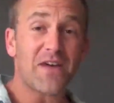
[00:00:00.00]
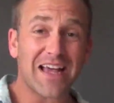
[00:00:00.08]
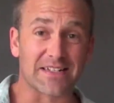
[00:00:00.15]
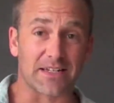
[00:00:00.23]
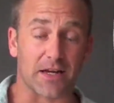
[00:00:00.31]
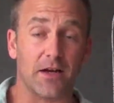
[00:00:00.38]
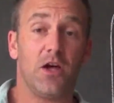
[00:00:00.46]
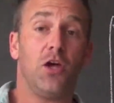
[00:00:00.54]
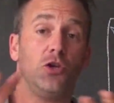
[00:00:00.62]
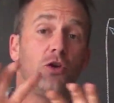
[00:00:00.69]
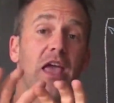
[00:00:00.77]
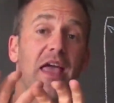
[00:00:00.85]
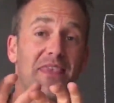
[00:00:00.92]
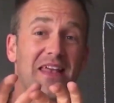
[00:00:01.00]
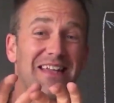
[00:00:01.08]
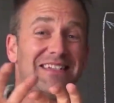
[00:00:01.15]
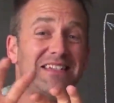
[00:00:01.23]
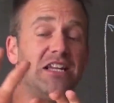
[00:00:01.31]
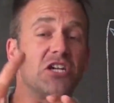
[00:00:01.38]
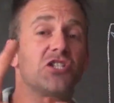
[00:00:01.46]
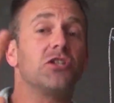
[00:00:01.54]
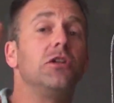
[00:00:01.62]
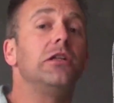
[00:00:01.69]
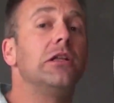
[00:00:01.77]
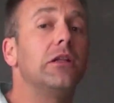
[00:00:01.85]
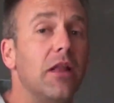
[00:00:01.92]
factor, you get that
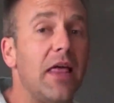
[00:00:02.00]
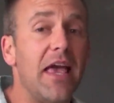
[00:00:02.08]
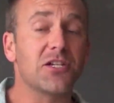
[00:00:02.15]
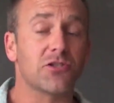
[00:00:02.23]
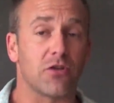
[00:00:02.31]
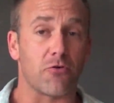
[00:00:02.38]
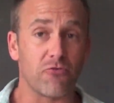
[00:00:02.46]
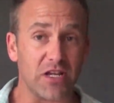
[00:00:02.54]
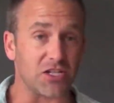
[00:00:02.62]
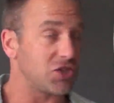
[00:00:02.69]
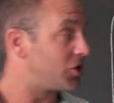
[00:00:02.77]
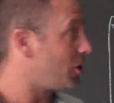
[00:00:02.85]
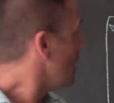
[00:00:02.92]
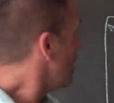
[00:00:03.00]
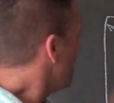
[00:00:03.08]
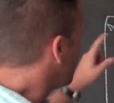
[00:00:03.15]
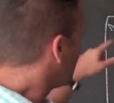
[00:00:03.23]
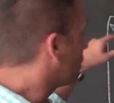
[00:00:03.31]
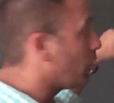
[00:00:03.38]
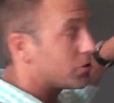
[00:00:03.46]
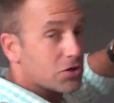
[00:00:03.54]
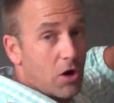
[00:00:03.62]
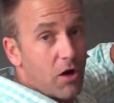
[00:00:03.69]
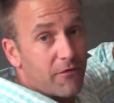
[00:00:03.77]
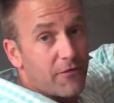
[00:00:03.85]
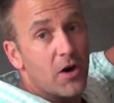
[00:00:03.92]
additional little extra reach because
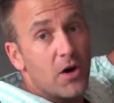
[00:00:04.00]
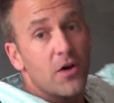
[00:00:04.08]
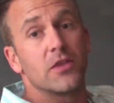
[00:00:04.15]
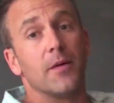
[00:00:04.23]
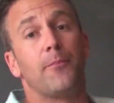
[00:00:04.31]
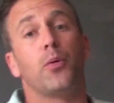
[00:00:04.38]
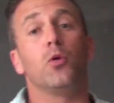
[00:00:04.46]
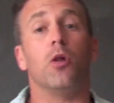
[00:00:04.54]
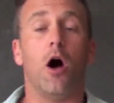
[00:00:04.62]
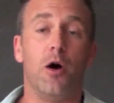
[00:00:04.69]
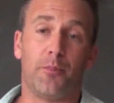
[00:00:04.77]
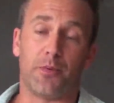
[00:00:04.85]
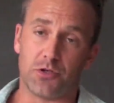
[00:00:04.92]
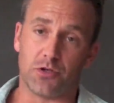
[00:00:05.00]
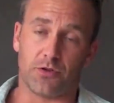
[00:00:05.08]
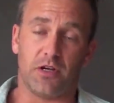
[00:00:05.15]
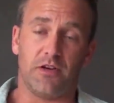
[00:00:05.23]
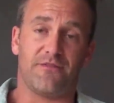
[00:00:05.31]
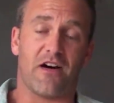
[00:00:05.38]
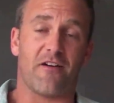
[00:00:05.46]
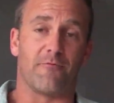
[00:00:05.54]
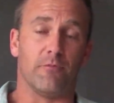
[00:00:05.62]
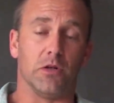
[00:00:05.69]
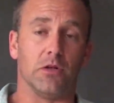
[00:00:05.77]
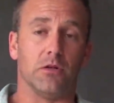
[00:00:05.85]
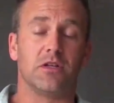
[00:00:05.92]
of the pull open to
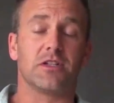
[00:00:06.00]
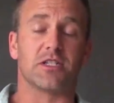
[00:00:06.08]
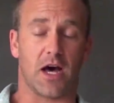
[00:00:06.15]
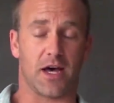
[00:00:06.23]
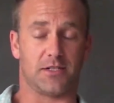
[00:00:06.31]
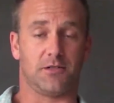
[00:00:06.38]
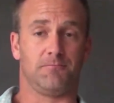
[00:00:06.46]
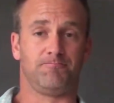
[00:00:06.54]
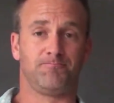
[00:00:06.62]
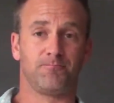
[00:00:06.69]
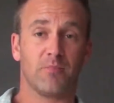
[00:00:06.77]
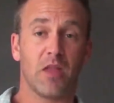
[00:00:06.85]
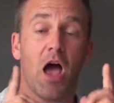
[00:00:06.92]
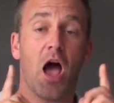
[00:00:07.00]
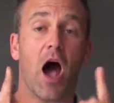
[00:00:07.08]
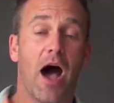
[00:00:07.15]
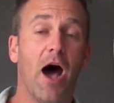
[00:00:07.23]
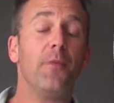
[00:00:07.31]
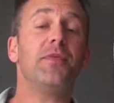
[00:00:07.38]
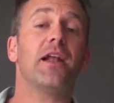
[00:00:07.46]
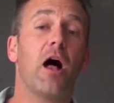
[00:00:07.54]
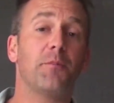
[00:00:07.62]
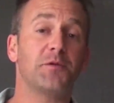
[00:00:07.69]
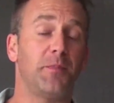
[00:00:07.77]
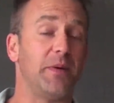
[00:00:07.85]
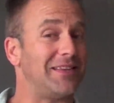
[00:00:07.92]
35 mm size. I hope that
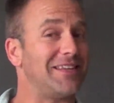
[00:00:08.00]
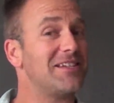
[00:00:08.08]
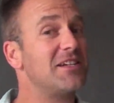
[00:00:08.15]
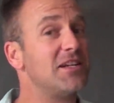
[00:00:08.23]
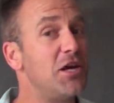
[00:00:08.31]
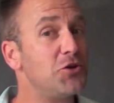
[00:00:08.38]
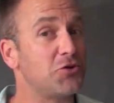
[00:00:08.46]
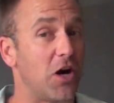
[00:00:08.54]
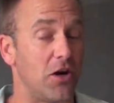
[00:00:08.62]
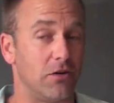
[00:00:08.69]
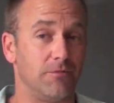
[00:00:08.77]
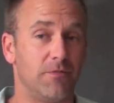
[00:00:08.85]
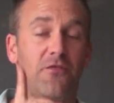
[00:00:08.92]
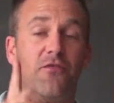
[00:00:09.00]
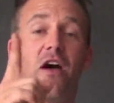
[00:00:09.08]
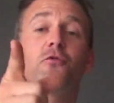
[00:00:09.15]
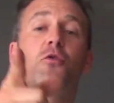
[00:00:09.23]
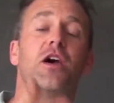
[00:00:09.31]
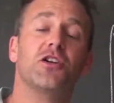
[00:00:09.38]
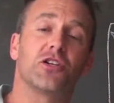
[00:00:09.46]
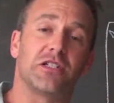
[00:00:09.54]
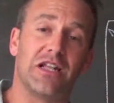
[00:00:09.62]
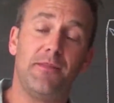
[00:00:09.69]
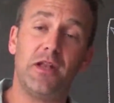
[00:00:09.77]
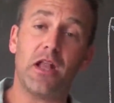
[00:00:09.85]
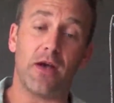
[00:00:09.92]
helps a bit. This is an intro. If you have questions,
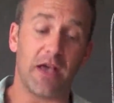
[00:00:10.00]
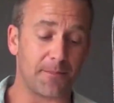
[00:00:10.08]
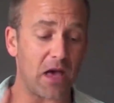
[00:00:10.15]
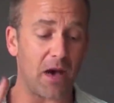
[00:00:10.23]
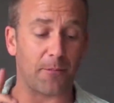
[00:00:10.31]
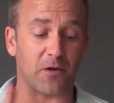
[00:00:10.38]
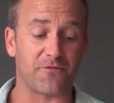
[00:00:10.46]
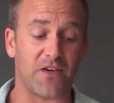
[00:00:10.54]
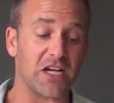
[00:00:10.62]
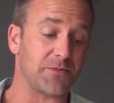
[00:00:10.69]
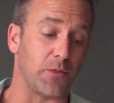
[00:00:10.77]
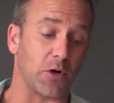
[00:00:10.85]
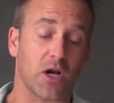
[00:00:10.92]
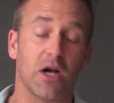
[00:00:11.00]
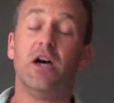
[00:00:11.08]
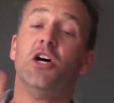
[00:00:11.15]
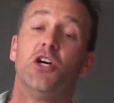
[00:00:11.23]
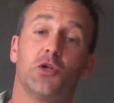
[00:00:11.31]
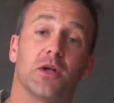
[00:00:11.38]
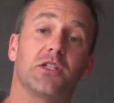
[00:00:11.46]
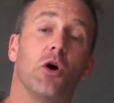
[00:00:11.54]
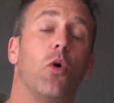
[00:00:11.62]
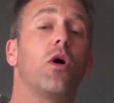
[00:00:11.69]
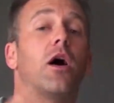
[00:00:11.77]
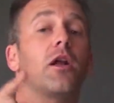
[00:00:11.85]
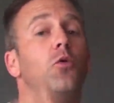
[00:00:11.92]
let me know. Hit me up on Facebook, Twitter,
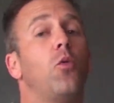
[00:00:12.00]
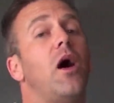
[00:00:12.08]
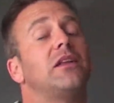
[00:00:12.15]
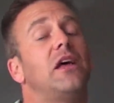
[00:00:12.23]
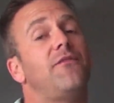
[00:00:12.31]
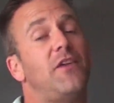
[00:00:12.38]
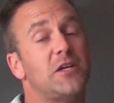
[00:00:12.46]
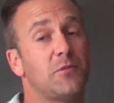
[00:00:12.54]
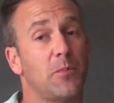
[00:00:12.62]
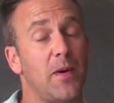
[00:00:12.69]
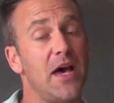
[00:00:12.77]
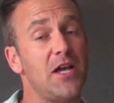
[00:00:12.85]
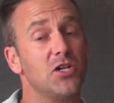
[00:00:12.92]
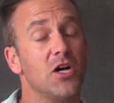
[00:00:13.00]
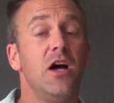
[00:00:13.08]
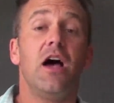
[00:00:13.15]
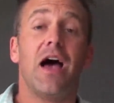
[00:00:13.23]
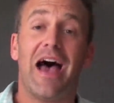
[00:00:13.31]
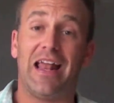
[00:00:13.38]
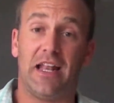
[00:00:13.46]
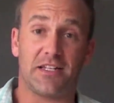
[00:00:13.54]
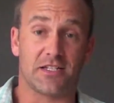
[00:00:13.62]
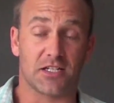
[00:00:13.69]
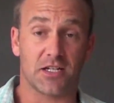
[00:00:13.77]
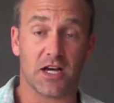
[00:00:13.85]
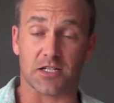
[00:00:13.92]
or go to the Wild Eye Facebook page and let's
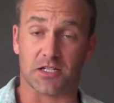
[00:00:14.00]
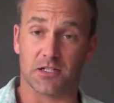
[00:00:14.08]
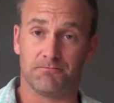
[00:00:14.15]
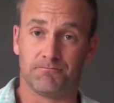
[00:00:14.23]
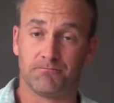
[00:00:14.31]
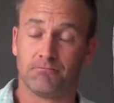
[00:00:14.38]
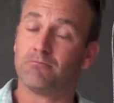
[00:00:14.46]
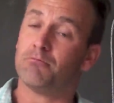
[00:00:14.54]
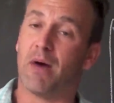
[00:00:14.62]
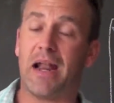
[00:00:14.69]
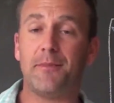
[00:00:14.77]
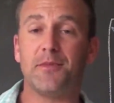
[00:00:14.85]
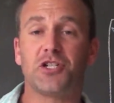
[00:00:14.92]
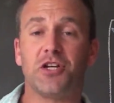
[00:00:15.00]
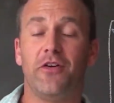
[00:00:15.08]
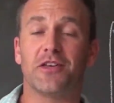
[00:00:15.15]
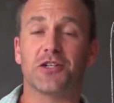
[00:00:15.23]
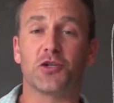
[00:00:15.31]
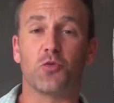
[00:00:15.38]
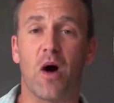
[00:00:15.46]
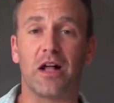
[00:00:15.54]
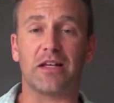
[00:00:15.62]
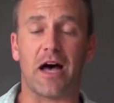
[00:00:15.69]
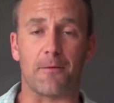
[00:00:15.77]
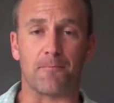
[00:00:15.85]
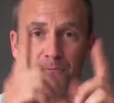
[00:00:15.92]
discuss. My name is Gerry. This is Wild
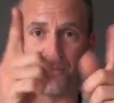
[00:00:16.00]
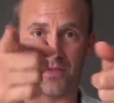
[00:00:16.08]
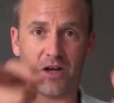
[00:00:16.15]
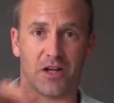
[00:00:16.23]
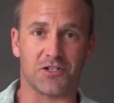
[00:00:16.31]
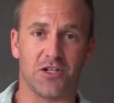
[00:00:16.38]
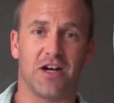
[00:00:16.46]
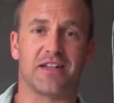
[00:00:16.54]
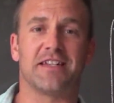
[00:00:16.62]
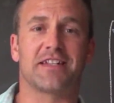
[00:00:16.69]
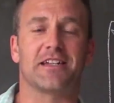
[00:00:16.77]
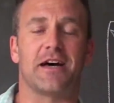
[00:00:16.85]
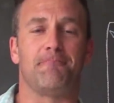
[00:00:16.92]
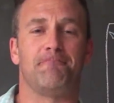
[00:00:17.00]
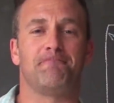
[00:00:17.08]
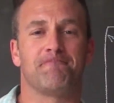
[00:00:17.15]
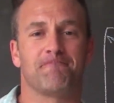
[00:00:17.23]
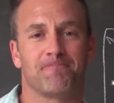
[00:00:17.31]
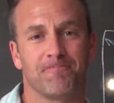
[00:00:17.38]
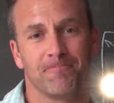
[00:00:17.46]
Eye. I'll see you guys next time.